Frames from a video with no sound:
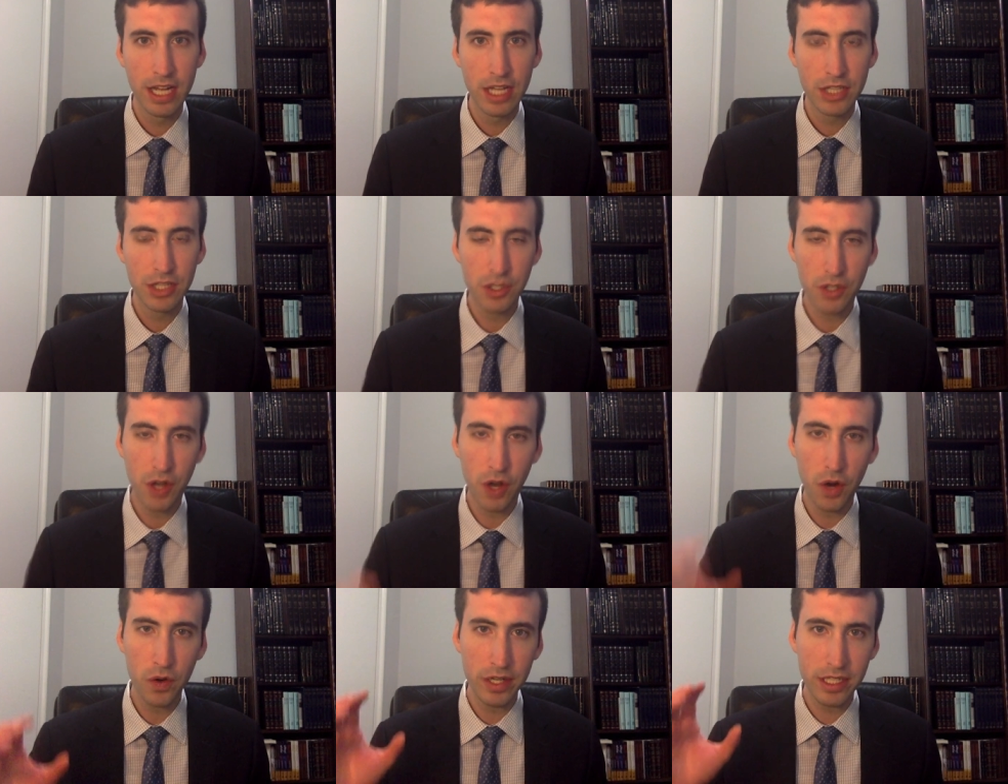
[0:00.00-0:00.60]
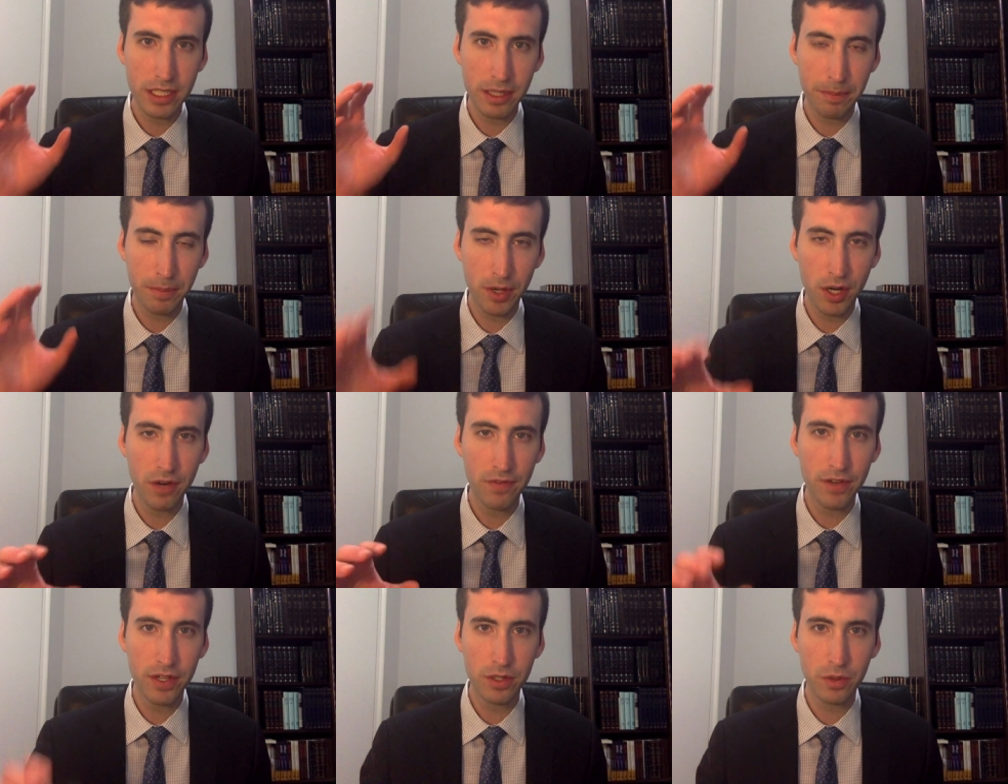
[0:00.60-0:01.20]
Sukkot is the
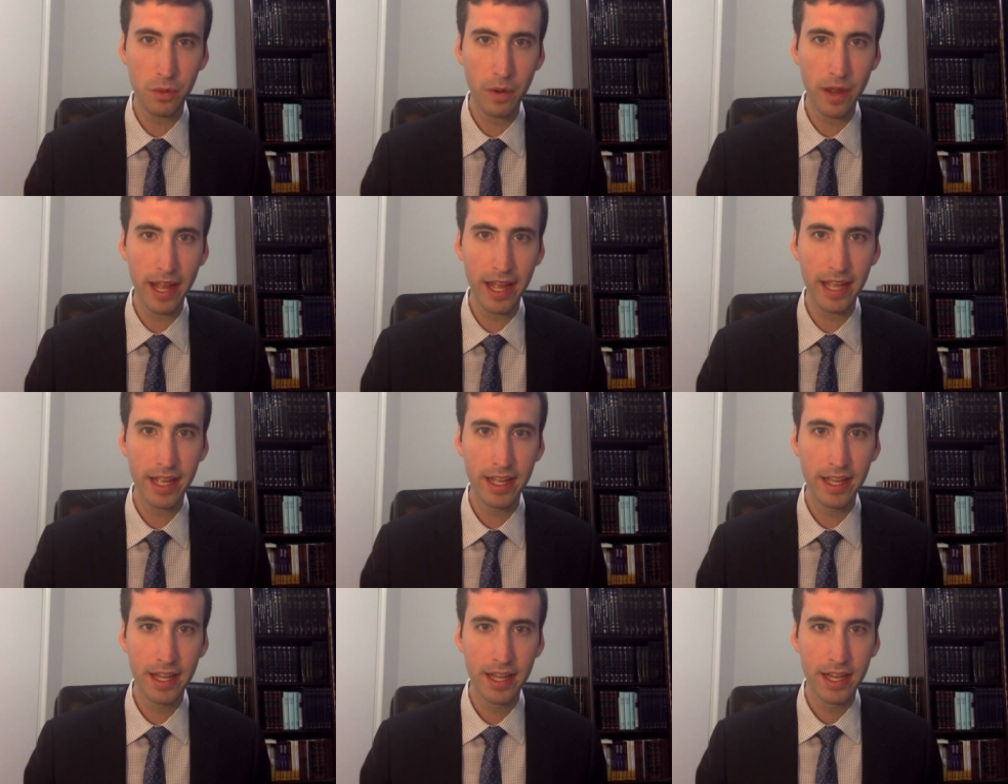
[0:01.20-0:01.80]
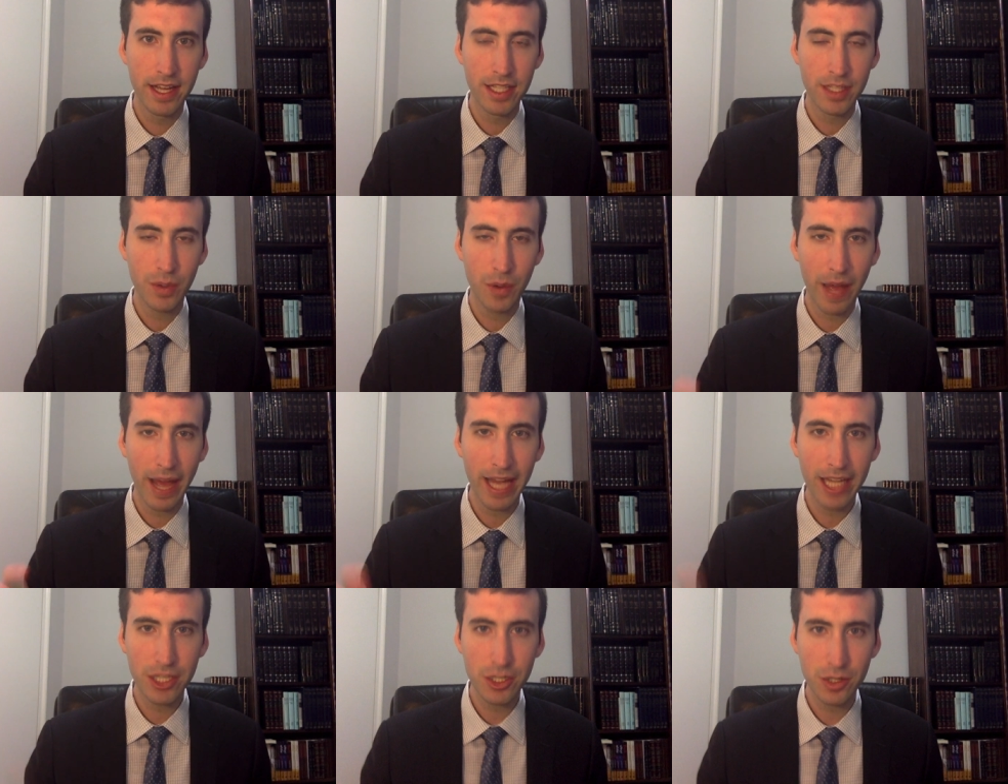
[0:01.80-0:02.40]
perfect way to
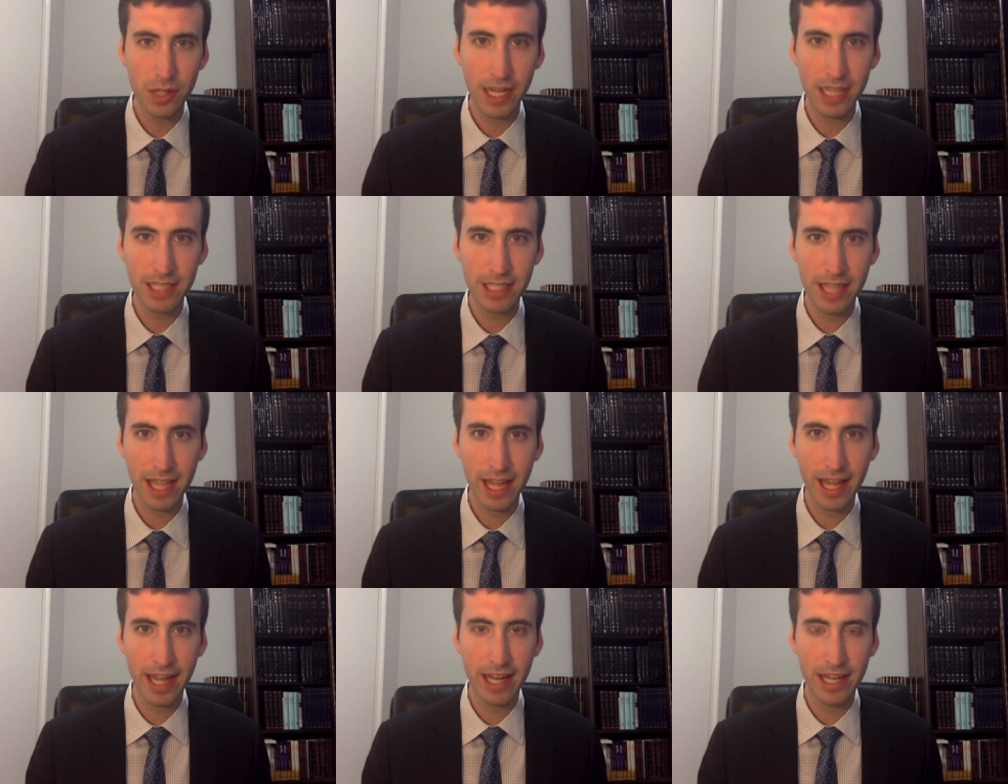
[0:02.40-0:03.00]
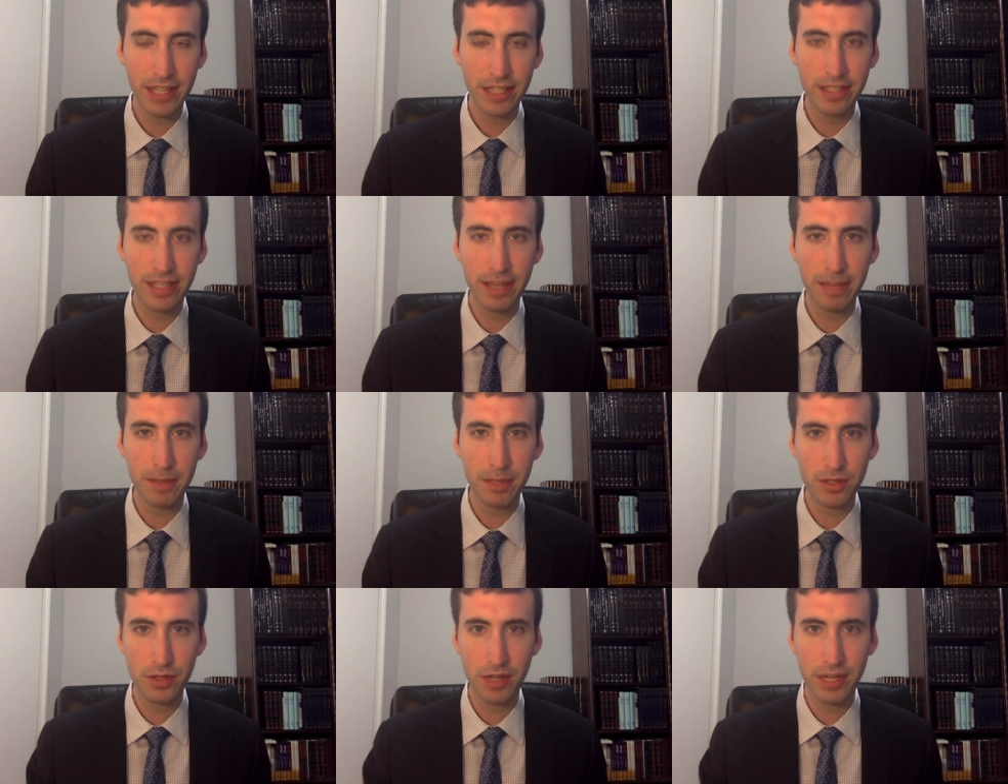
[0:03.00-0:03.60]
actualize that and to
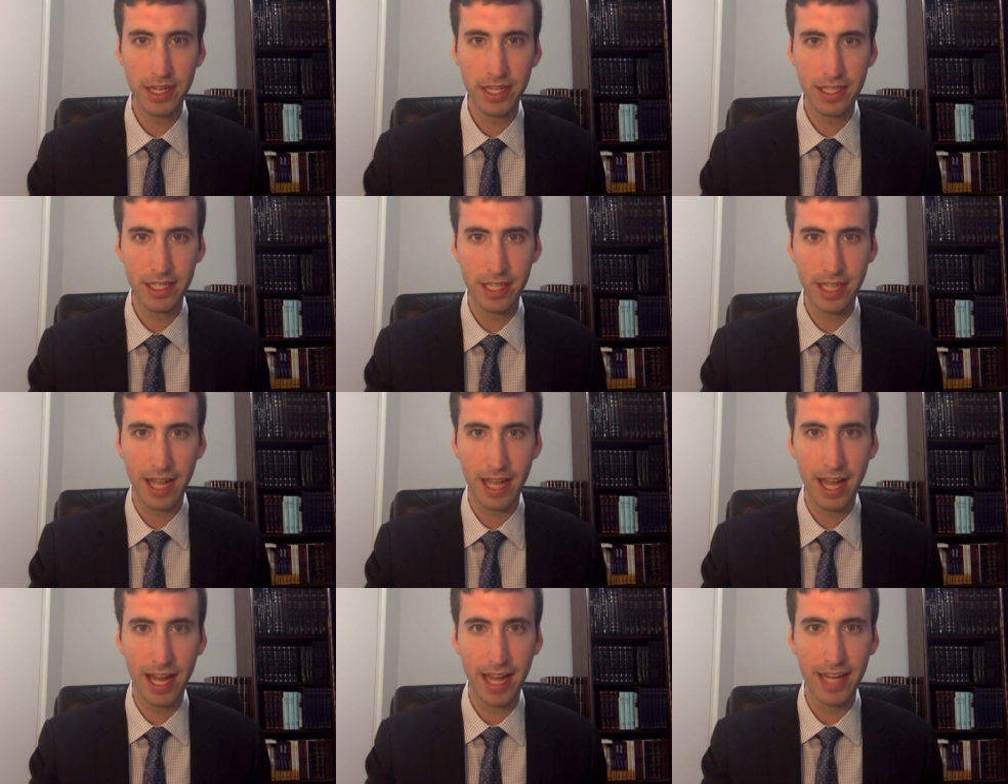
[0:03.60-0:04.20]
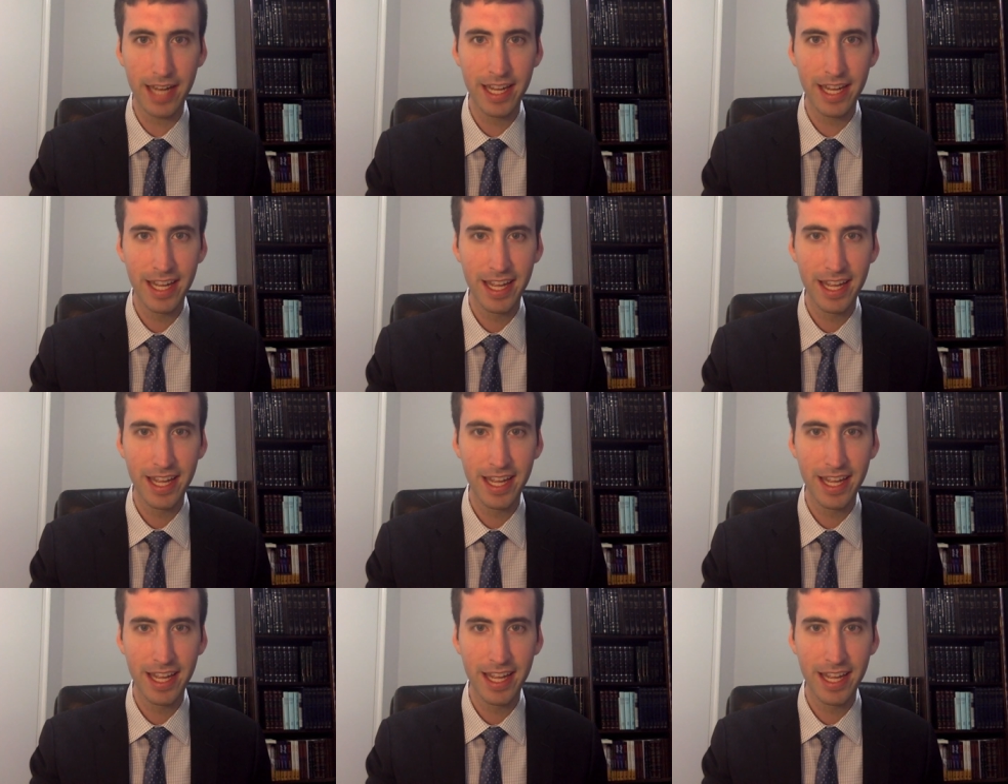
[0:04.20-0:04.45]
demonstrate it to God.